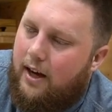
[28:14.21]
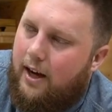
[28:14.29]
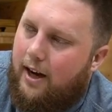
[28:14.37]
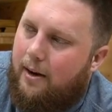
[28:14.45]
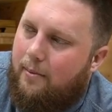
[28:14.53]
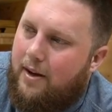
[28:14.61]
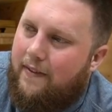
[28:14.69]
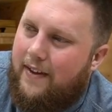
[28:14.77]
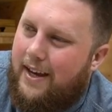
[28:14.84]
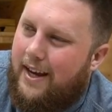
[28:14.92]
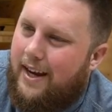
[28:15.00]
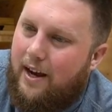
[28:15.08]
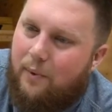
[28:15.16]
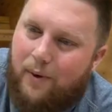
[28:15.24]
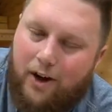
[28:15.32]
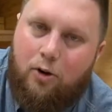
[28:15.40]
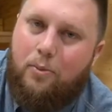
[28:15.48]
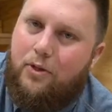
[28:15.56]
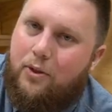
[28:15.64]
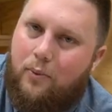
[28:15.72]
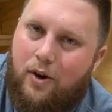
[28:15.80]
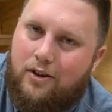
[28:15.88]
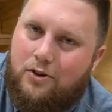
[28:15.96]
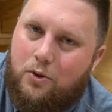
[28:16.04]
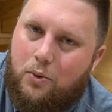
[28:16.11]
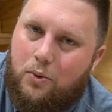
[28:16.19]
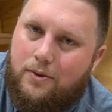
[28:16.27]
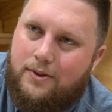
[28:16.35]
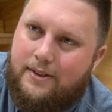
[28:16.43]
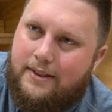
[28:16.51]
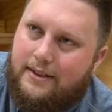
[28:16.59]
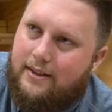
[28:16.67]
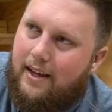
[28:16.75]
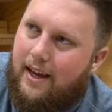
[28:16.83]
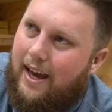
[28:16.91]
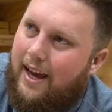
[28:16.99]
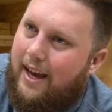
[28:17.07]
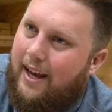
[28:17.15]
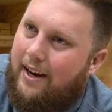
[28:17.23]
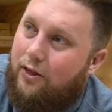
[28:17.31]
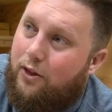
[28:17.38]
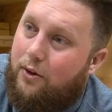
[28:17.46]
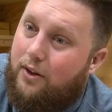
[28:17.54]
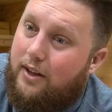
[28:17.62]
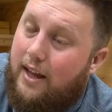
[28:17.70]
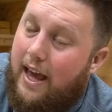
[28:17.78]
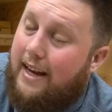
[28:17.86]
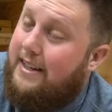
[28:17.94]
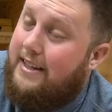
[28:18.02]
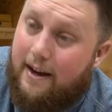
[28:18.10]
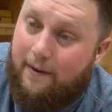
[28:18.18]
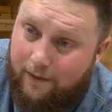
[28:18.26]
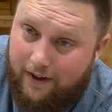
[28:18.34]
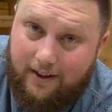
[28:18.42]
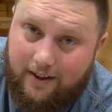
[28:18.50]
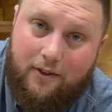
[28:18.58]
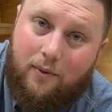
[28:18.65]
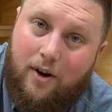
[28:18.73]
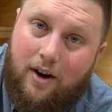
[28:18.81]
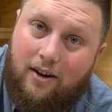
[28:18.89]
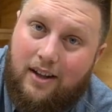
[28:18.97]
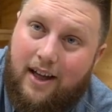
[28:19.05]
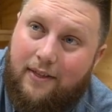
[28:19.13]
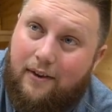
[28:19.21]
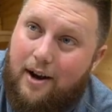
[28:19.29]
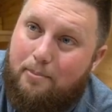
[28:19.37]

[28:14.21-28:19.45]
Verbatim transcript: Um, in the end, I went home with the wrong tools and the and definitely the wrong leather.